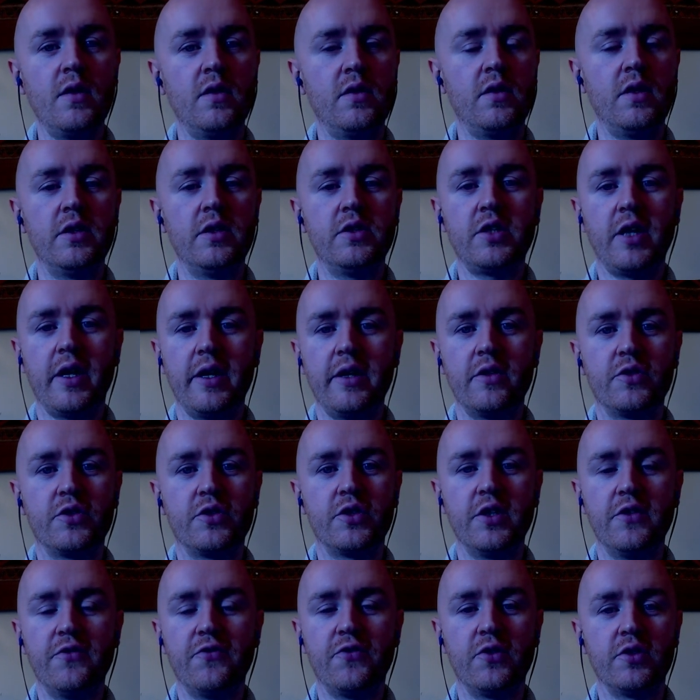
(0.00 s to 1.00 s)
the entire
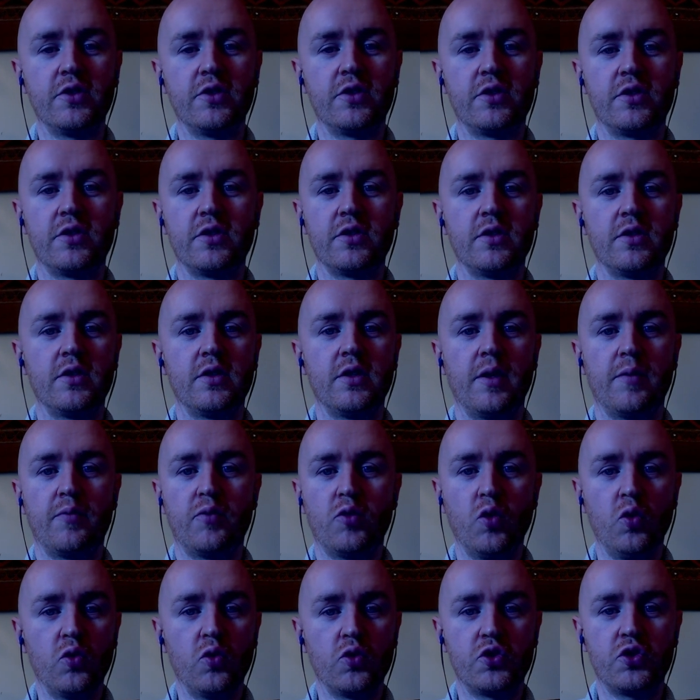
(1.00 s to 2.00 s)
different
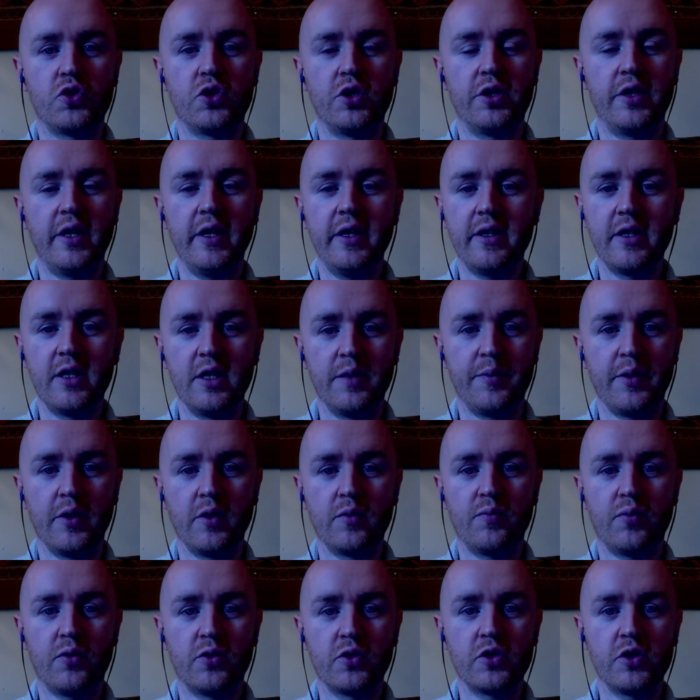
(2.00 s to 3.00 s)
approach to thinking
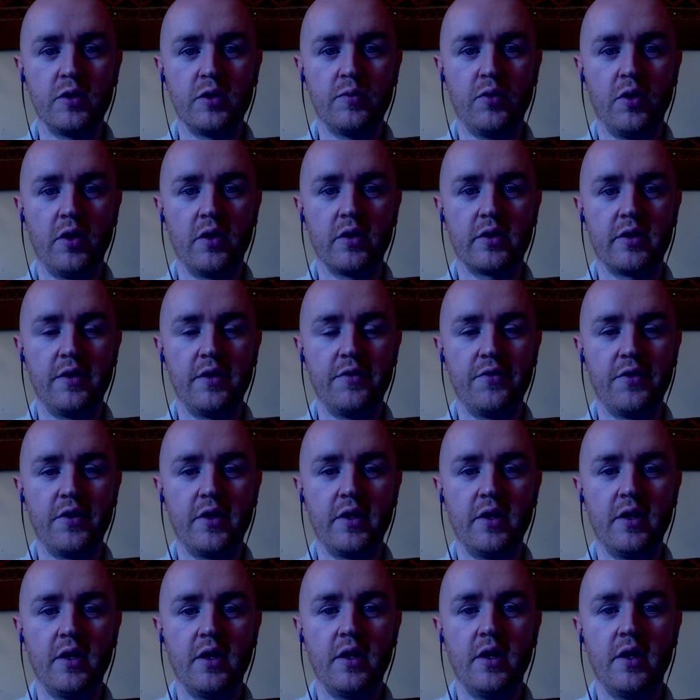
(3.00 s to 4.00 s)
about personal
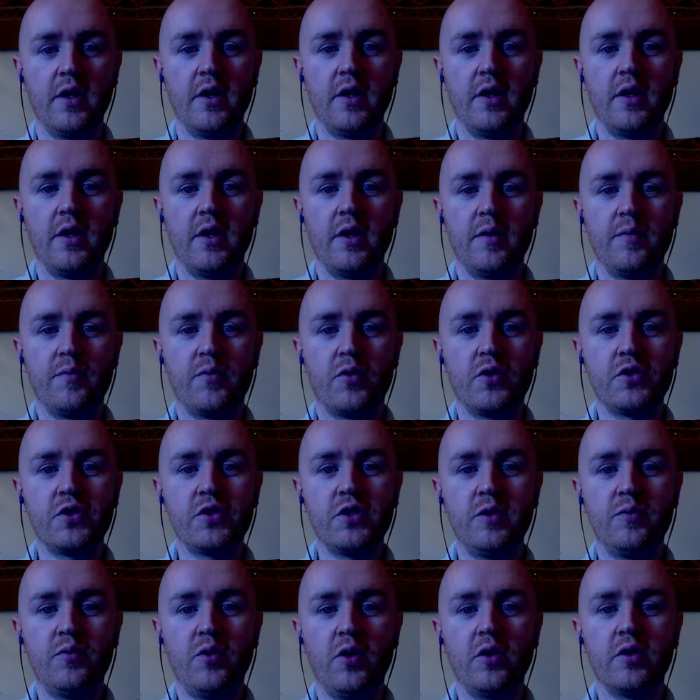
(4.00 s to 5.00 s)
productivity.
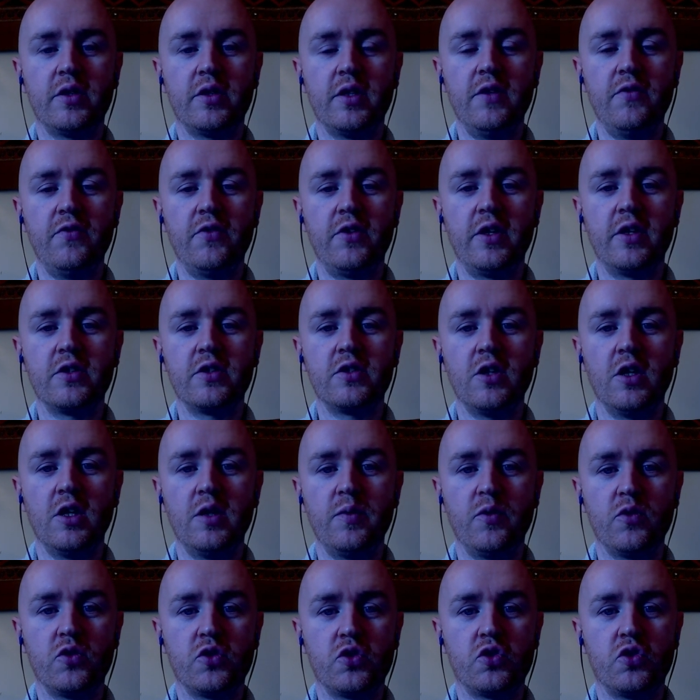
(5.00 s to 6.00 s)
Personal productivity is not
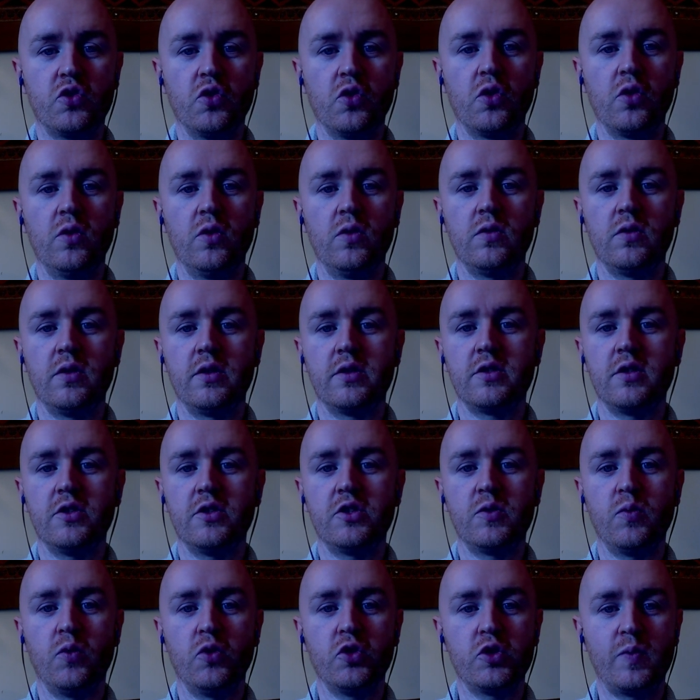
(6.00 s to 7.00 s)
about struggle. It's not
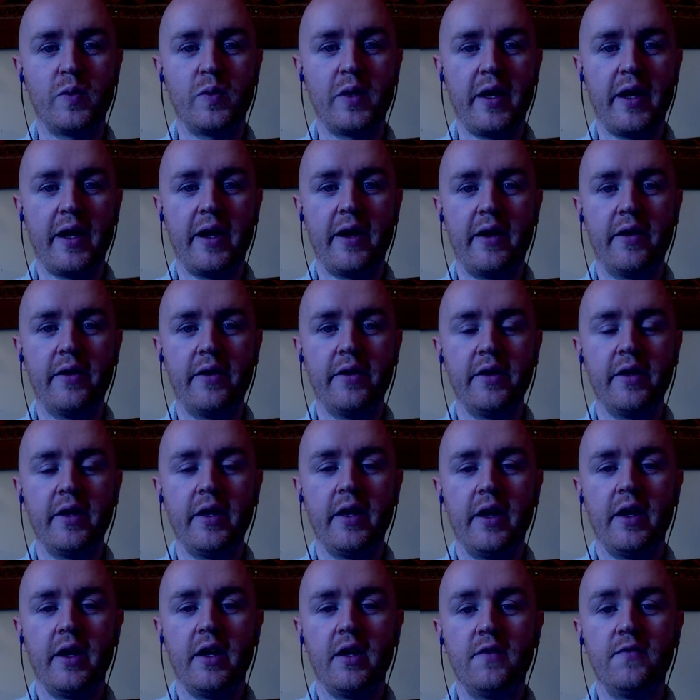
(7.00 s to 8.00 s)
supposed to be hard.
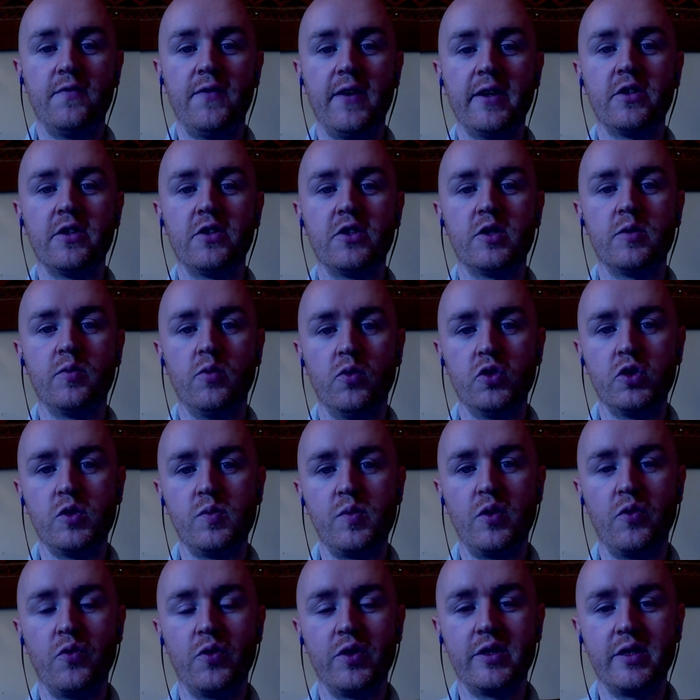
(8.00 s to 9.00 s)
In fact, it's supposed to
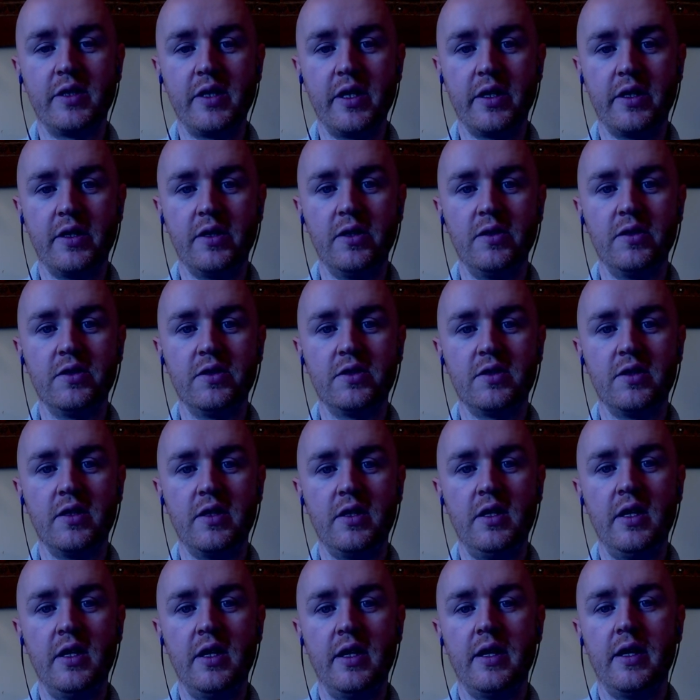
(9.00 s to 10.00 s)
be
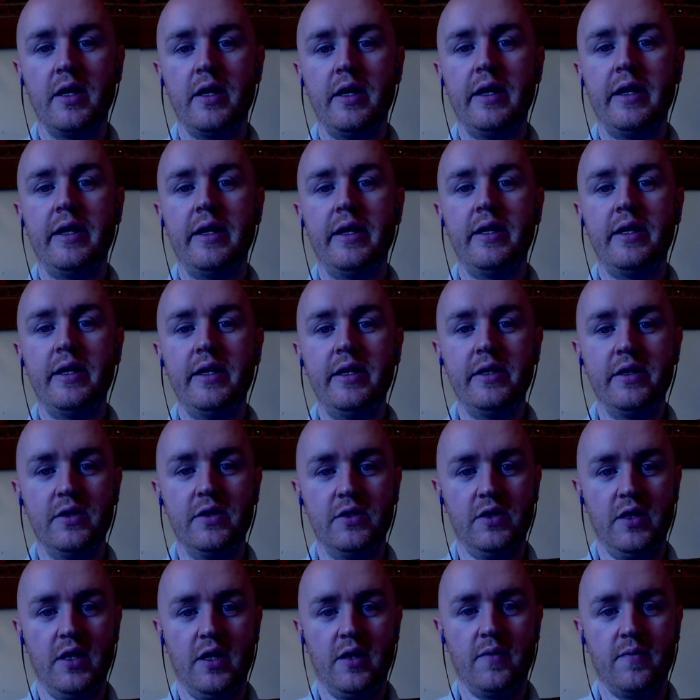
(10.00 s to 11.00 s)
ridiculously
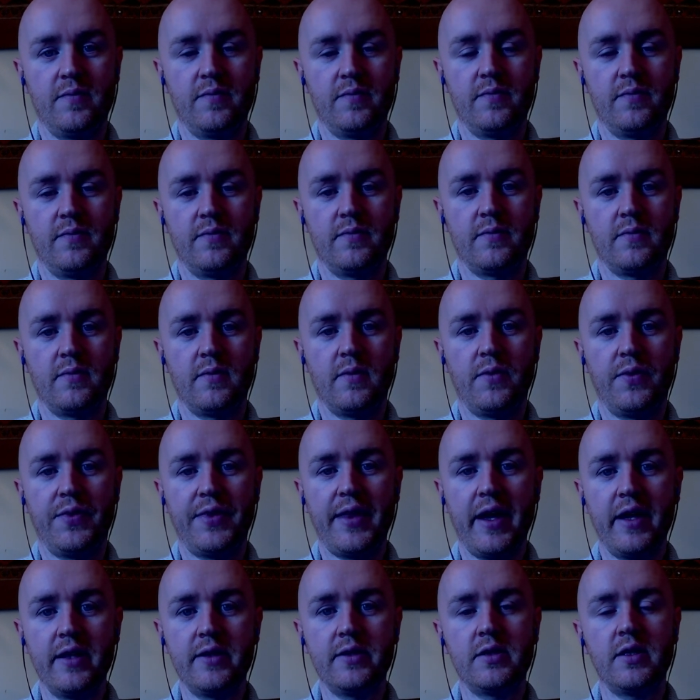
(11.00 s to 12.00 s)
easy.
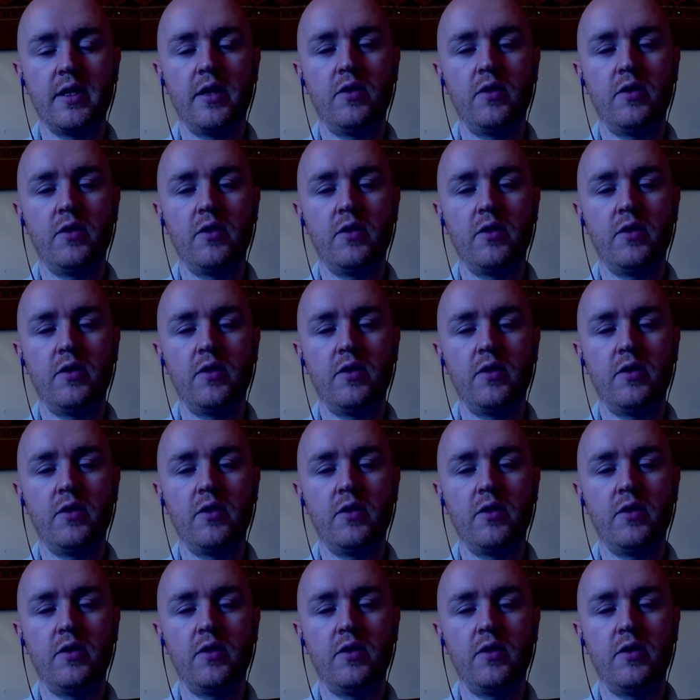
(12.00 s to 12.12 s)
That's